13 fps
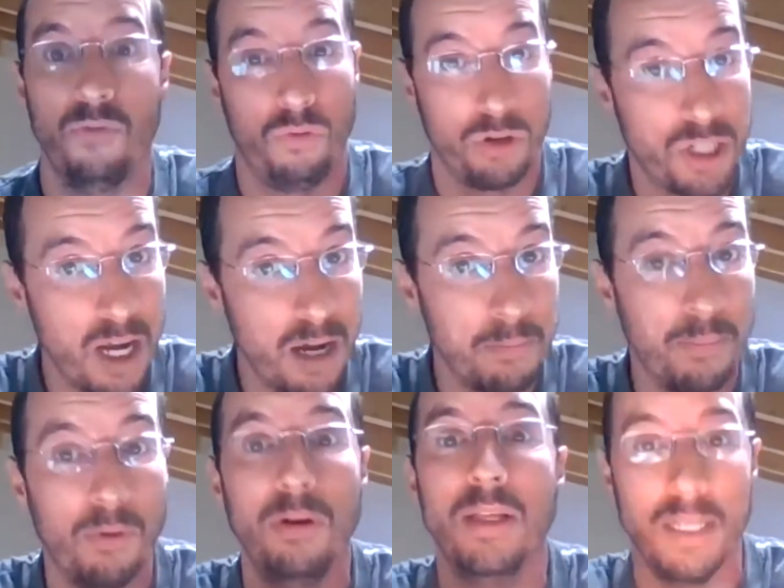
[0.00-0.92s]
For
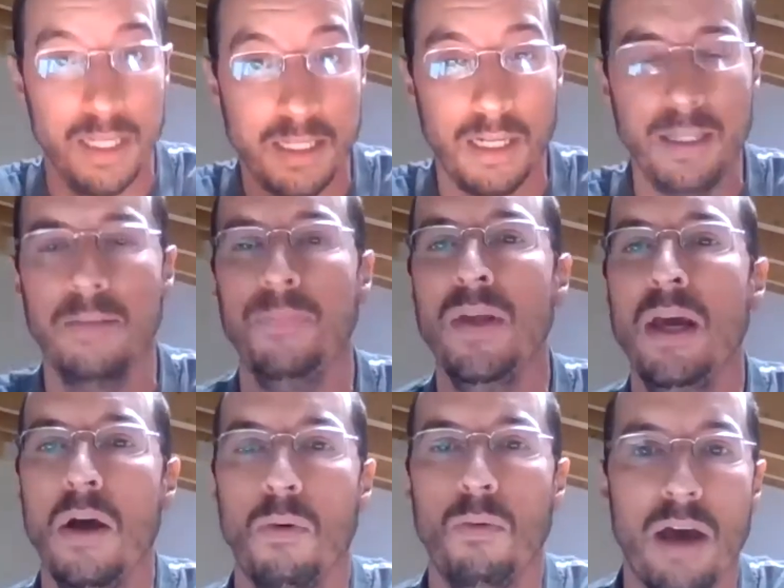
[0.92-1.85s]
example, in Italy,
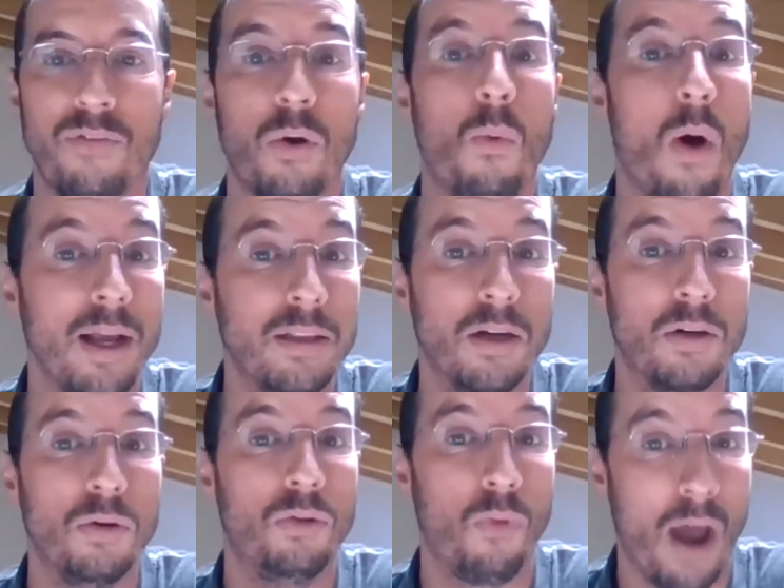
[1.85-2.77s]
we have quite a
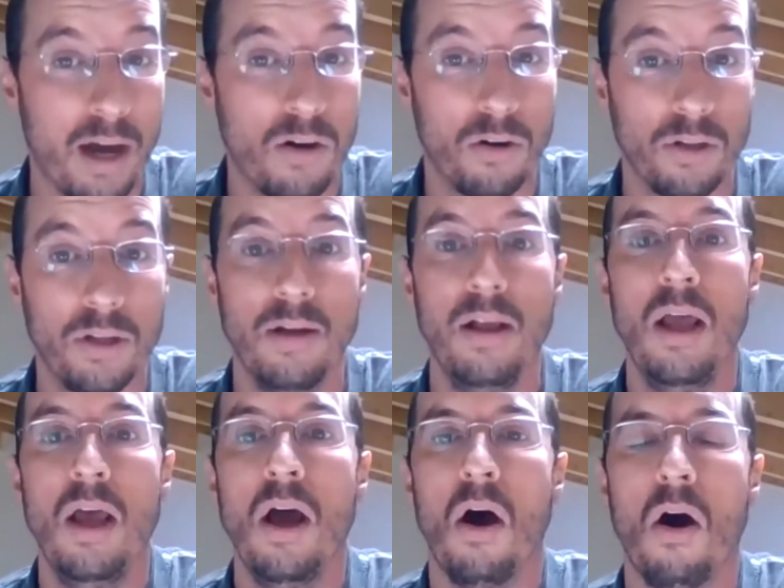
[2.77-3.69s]
good record
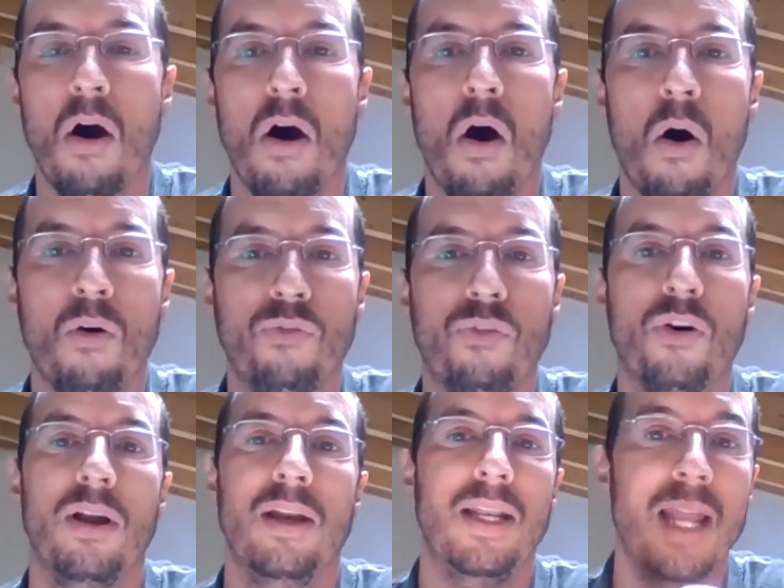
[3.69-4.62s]
of
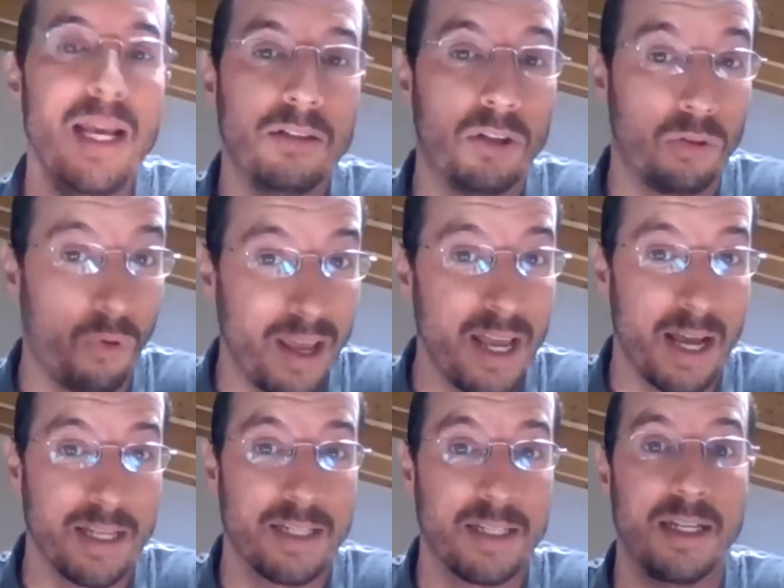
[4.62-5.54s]
late
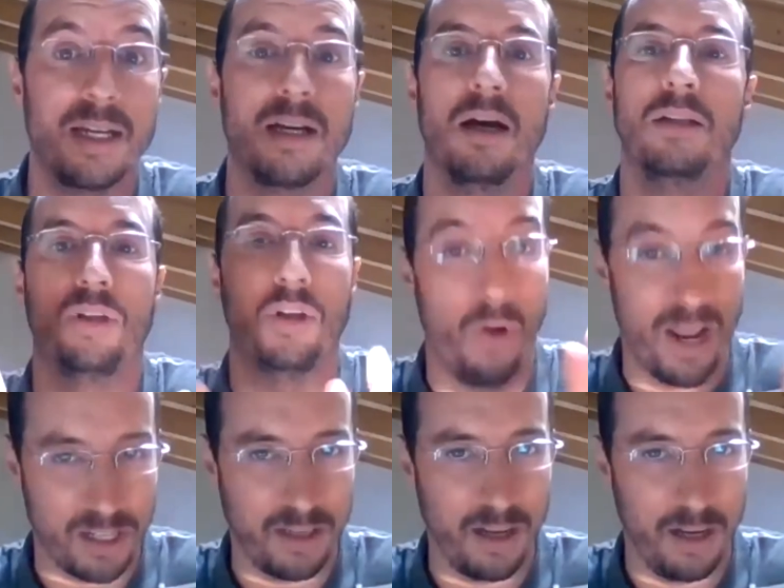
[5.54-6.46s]
Triassic
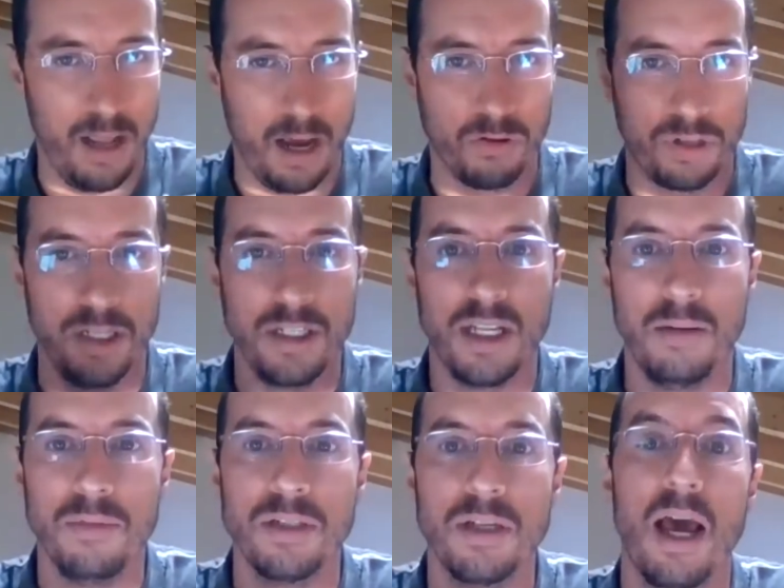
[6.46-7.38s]
terrestrial
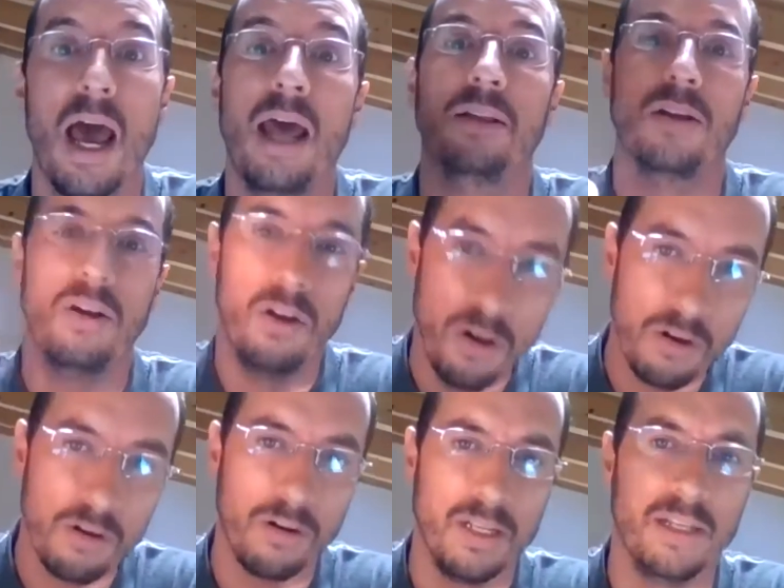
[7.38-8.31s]
ecosystems and
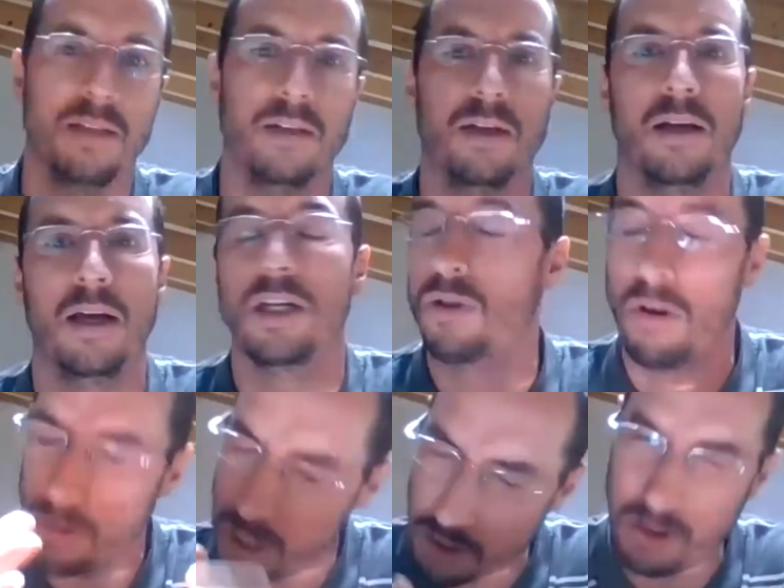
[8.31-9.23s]

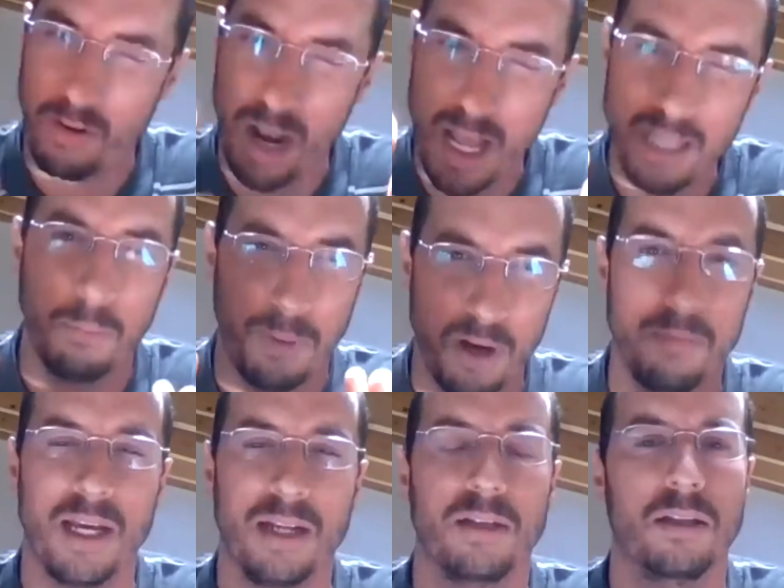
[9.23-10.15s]
late
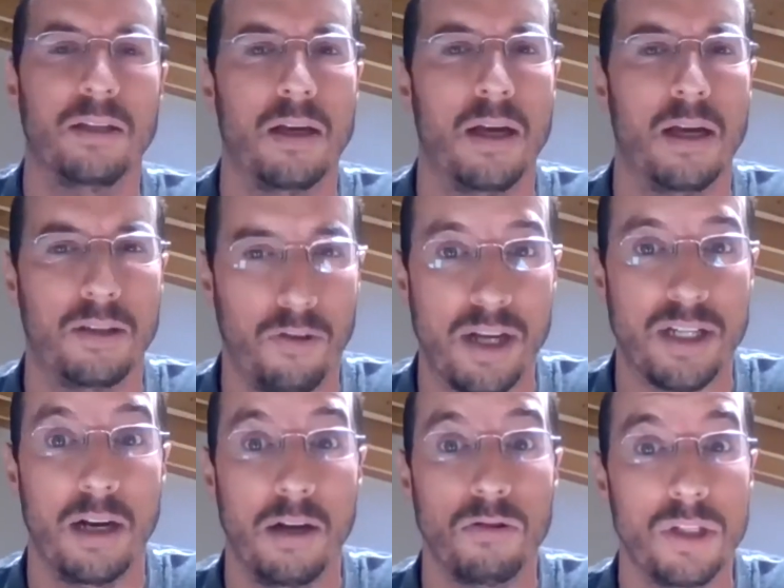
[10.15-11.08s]
Permian
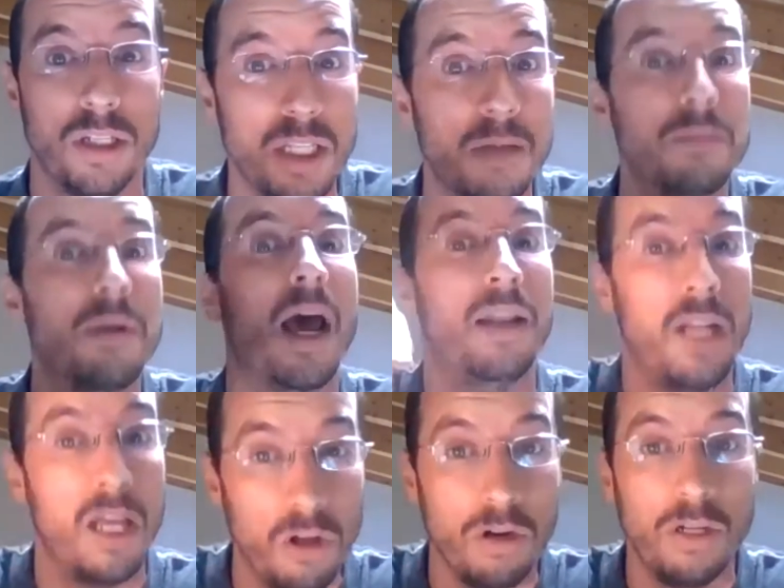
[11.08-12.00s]
terrestrial ecosystem and
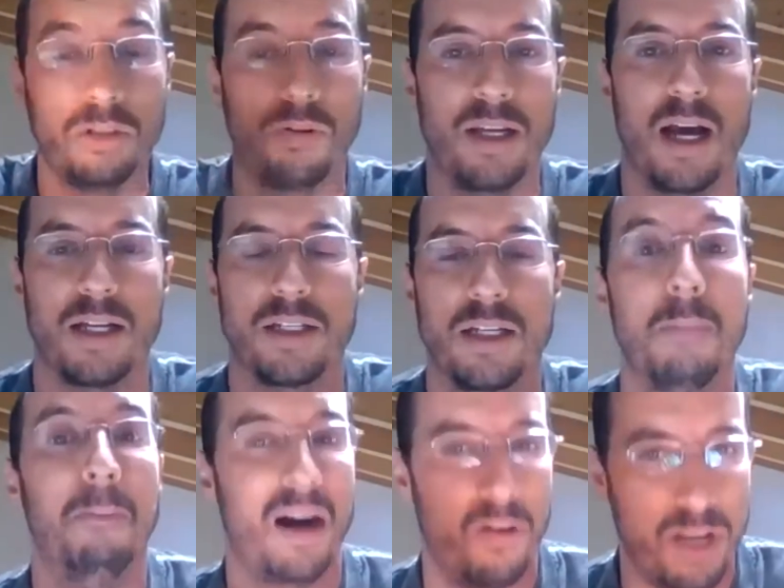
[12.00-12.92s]
early Triassic
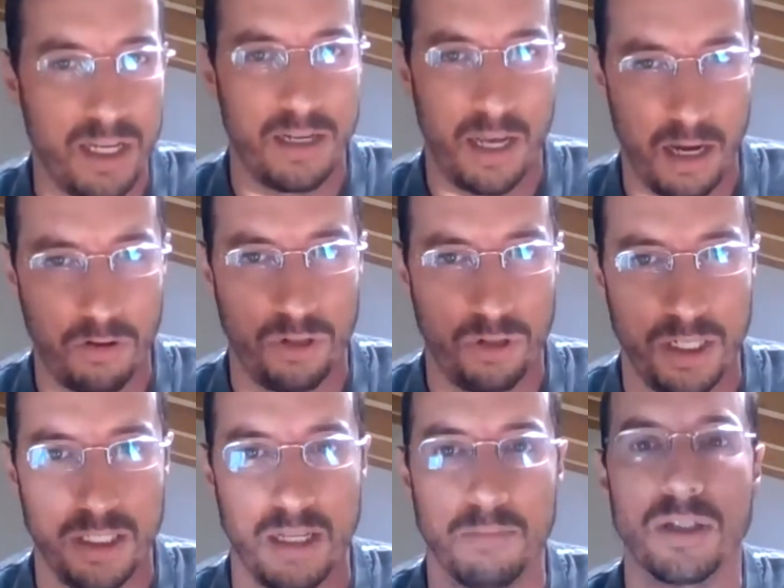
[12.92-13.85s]
marine
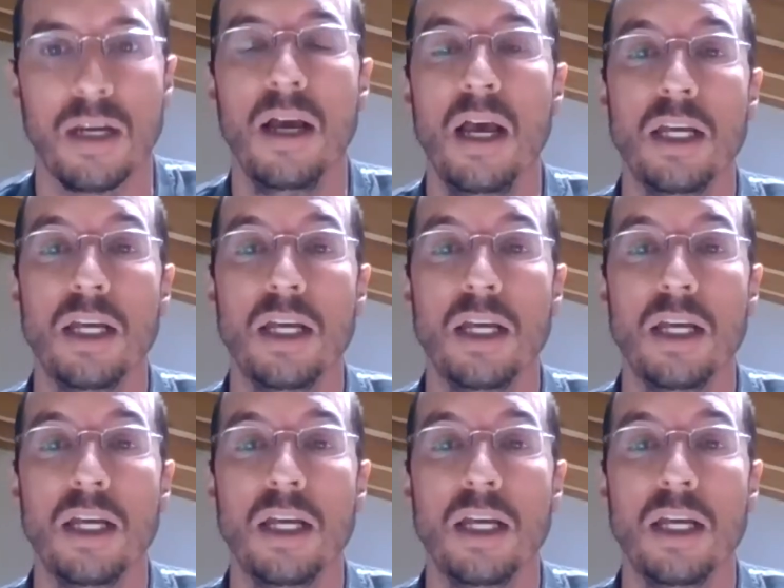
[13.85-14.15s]
ecosystems.